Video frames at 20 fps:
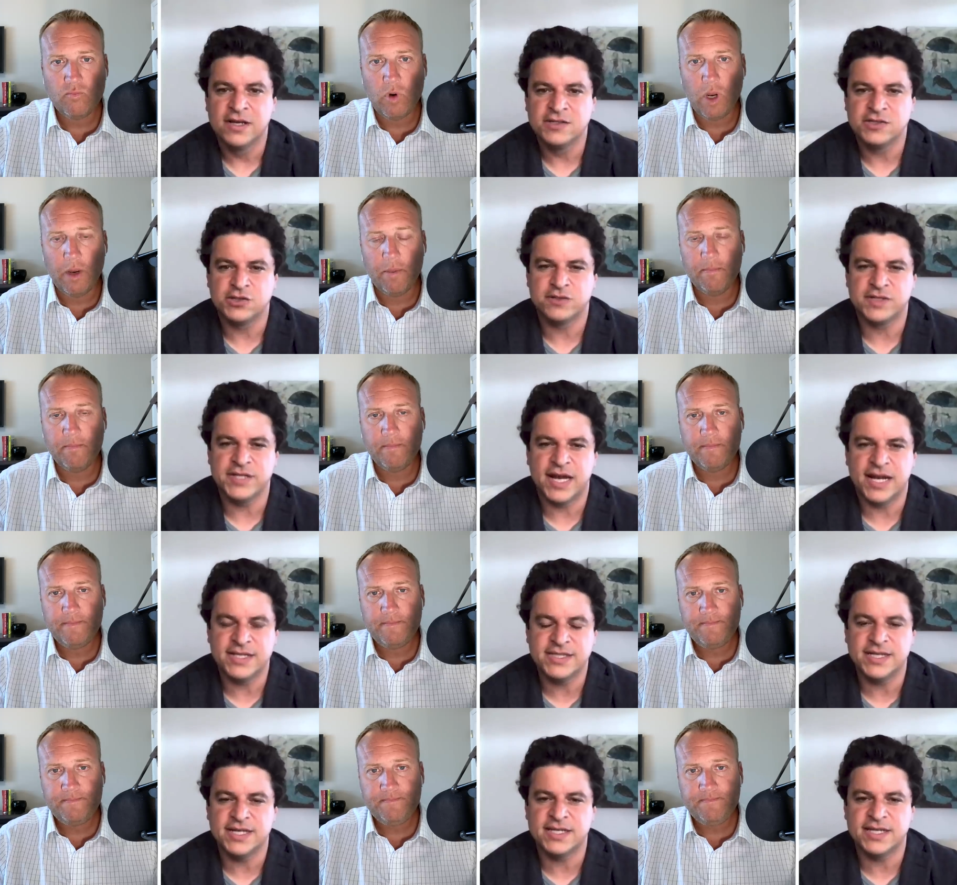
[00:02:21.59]
Speaker 1: right? So the
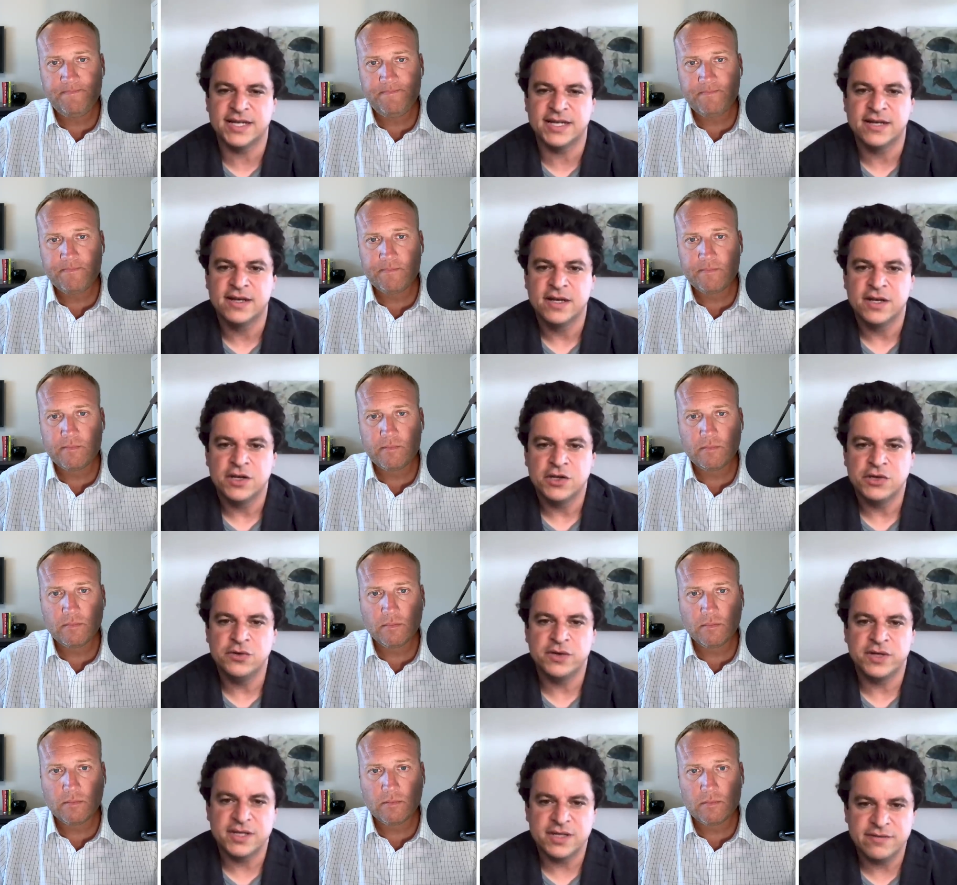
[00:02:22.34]
idea that
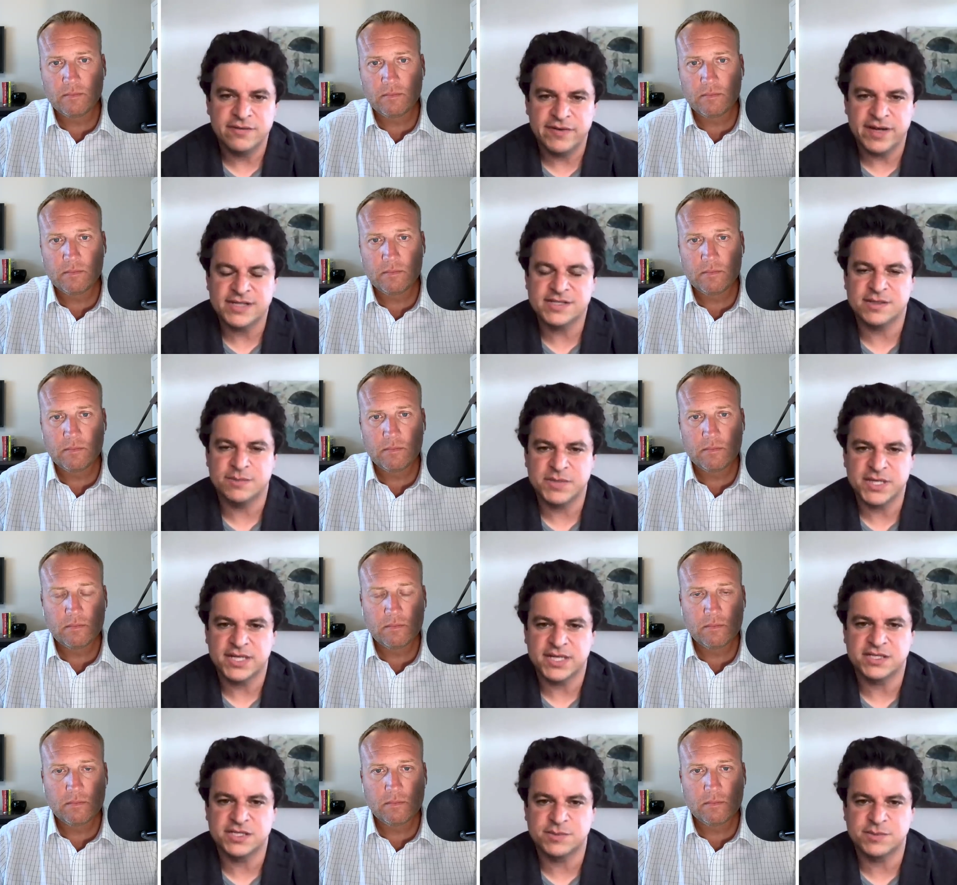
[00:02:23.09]
you could invest
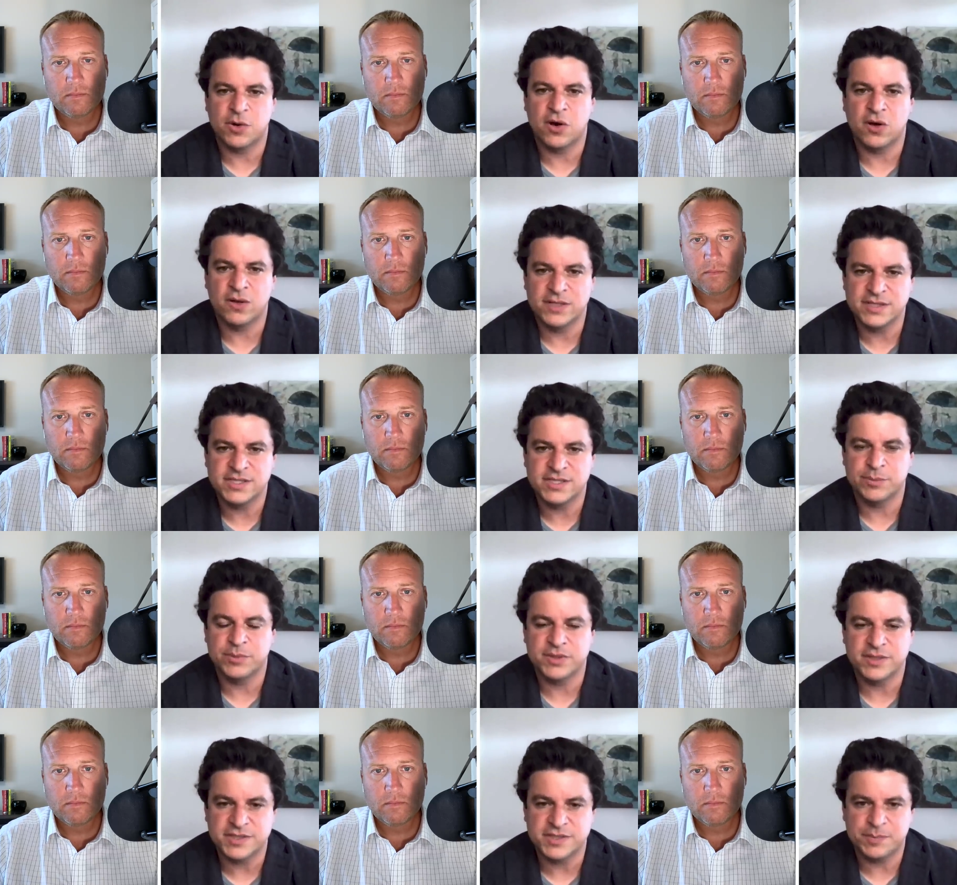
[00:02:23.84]
something as small and
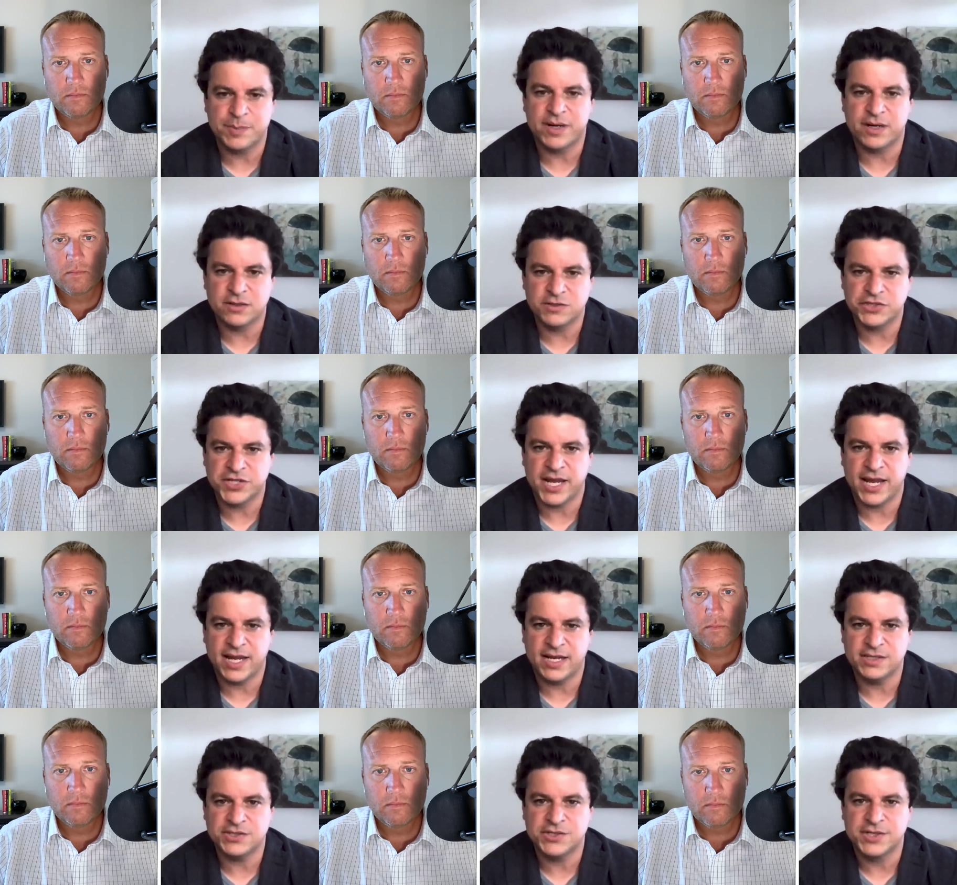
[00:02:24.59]
simple as spare
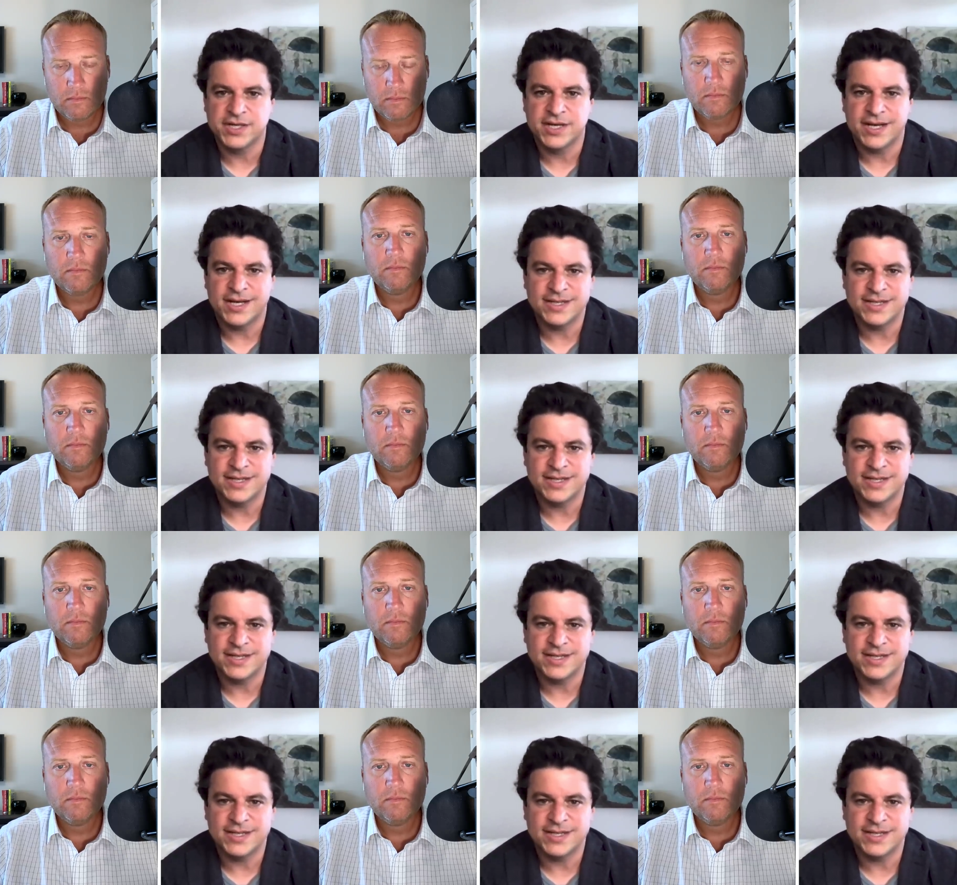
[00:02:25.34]
change,